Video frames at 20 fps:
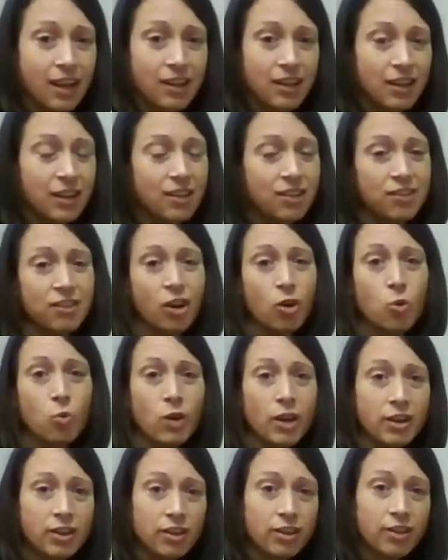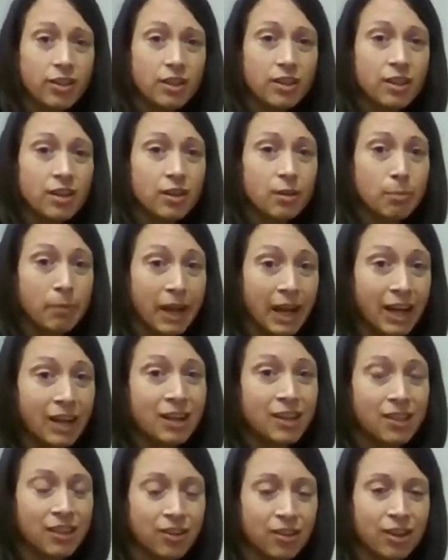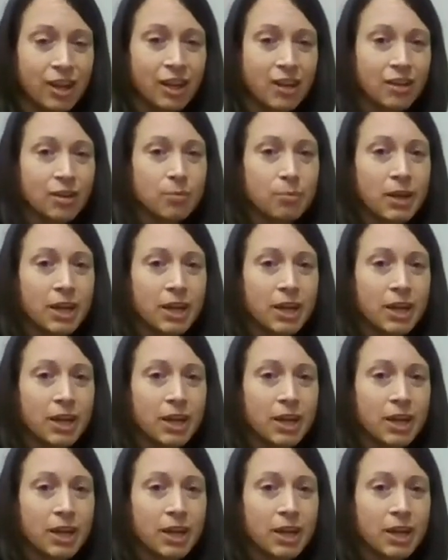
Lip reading: And it's no wonder that their back and their neck are